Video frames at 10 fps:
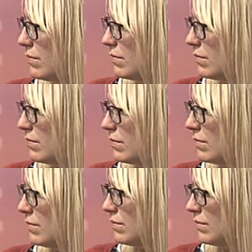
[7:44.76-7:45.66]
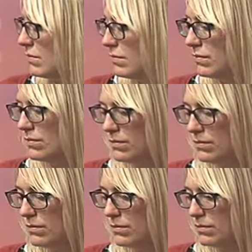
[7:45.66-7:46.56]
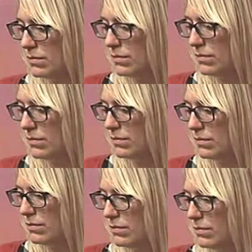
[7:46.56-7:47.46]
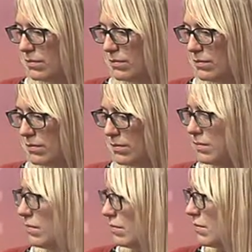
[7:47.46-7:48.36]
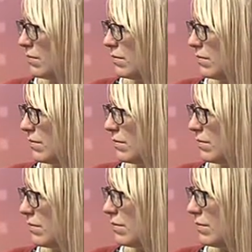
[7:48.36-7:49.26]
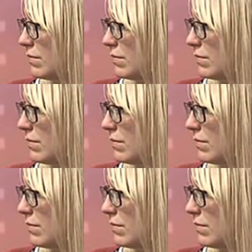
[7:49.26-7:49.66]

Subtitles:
This person isn't speaking.